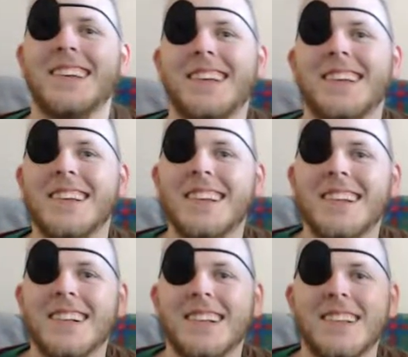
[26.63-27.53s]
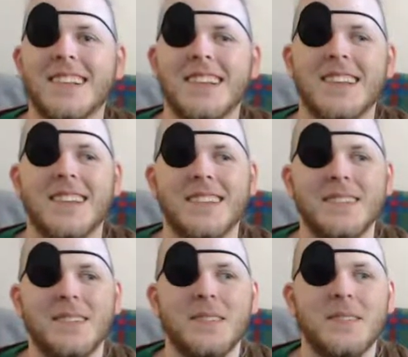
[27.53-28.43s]

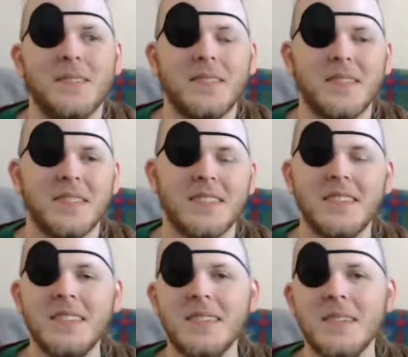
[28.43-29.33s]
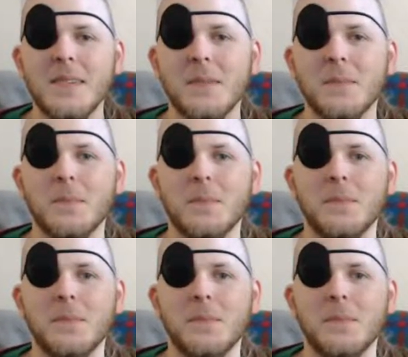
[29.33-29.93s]
(not speaking)